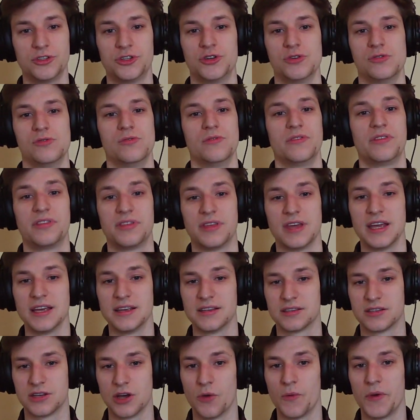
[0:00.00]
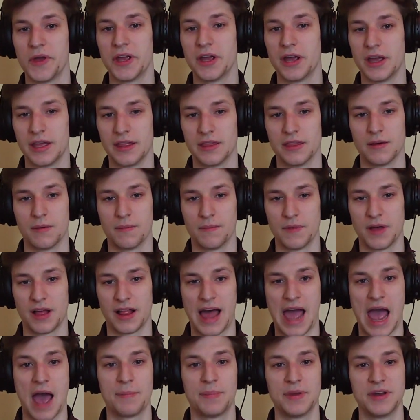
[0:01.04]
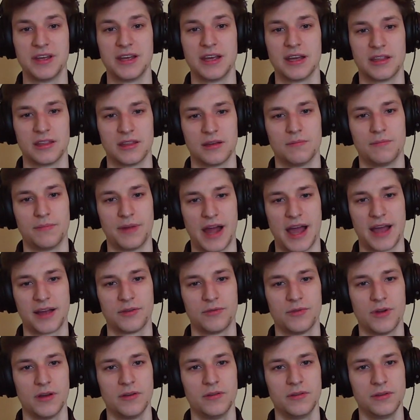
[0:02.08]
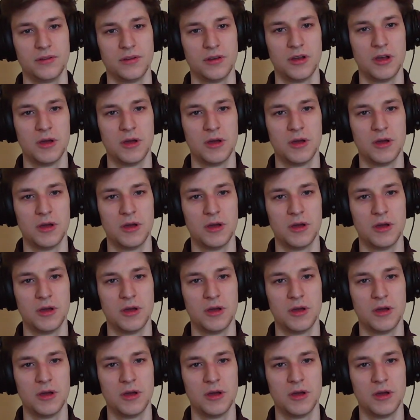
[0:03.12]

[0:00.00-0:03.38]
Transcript: to things going in the happening in the background,